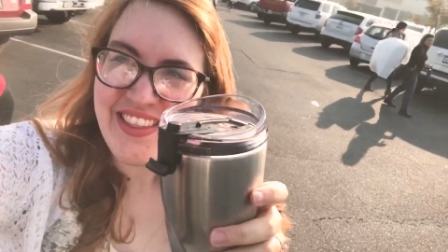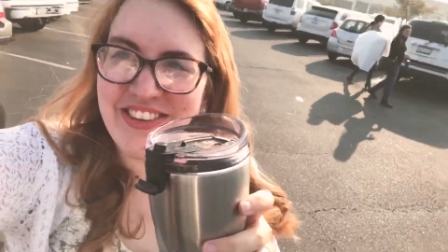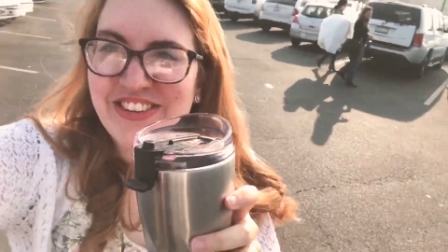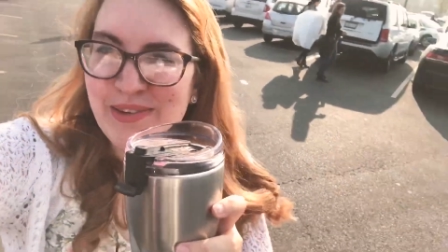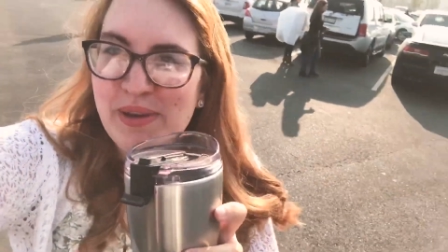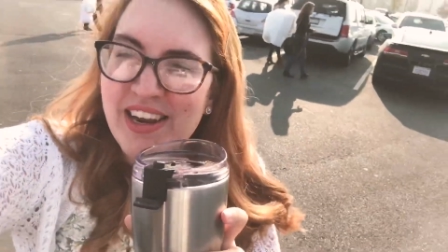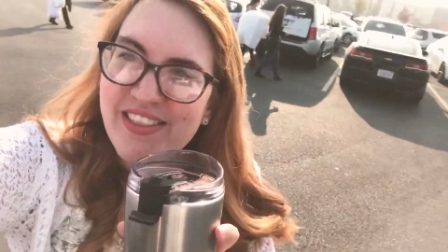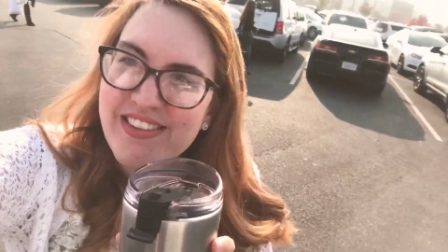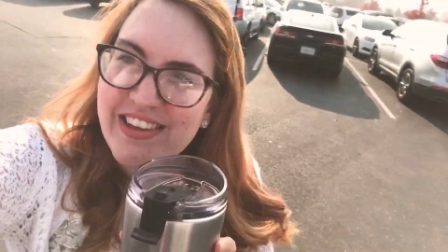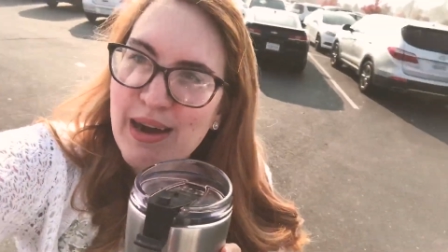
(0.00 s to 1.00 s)
And there's champagne
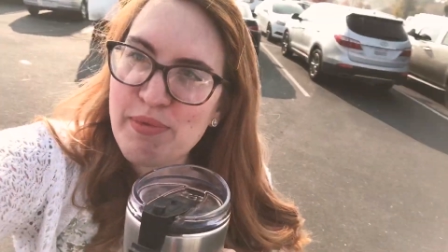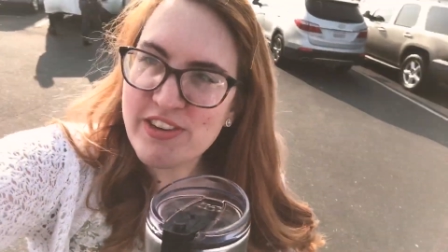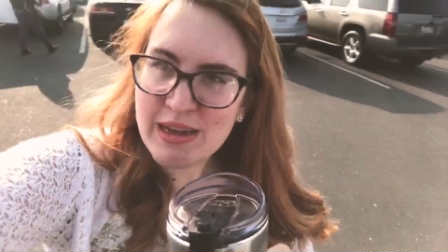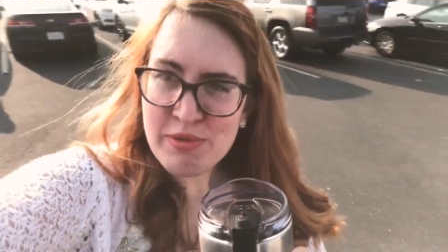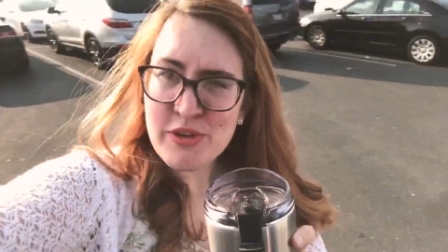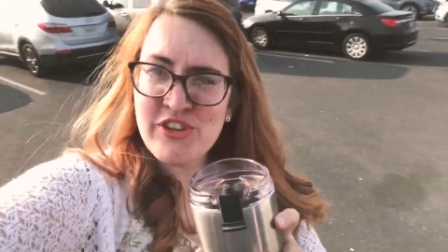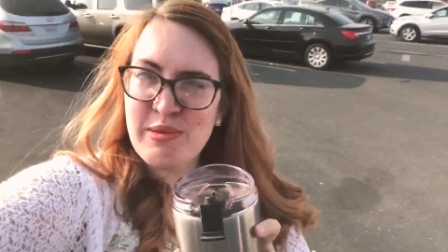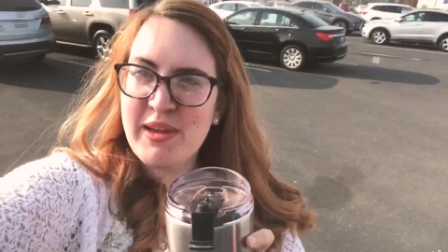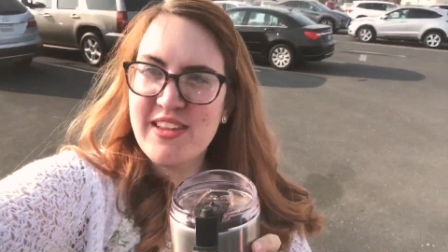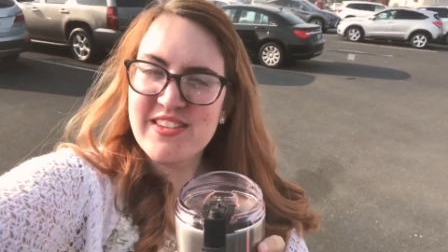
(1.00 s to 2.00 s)
in this cup. There's absolutely
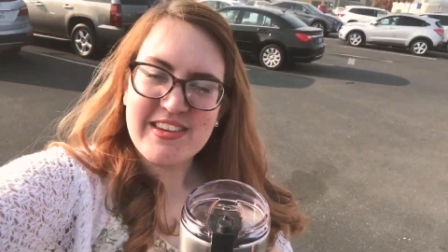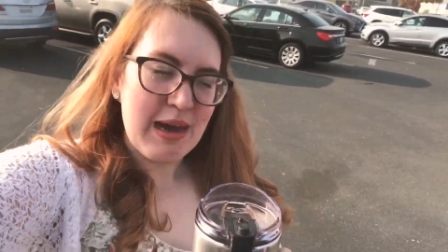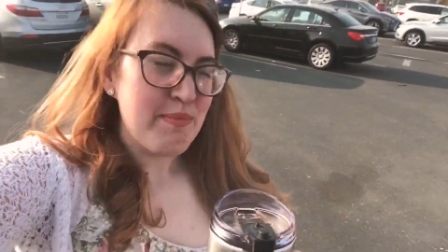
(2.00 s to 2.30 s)
champagne in this